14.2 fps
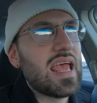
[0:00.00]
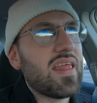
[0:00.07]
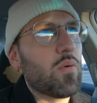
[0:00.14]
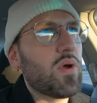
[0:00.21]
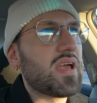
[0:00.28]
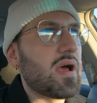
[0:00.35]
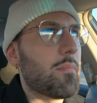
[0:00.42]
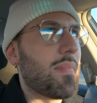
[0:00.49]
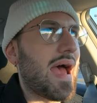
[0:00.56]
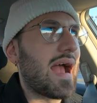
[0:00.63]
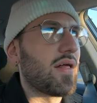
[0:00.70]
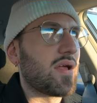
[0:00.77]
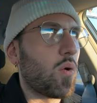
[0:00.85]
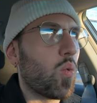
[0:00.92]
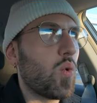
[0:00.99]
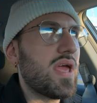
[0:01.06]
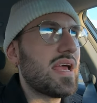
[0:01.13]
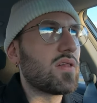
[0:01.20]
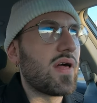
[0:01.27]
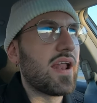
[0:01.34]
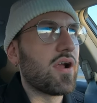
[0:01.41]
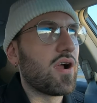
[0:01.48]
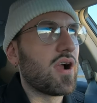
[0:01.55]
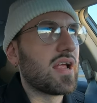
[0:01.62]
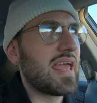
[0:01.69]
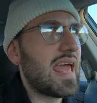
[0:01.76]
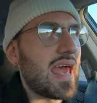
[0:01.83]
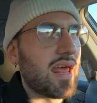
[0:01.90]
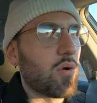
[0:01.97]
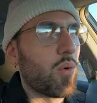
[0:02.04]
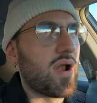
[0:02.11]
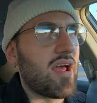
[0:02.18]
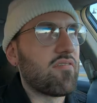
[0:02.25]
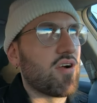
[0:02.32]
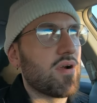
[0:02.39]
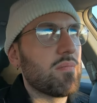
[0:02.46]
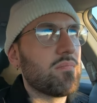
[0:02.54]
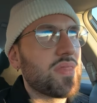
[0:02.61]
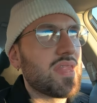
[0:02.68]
Then we come back like a week later again or whatever,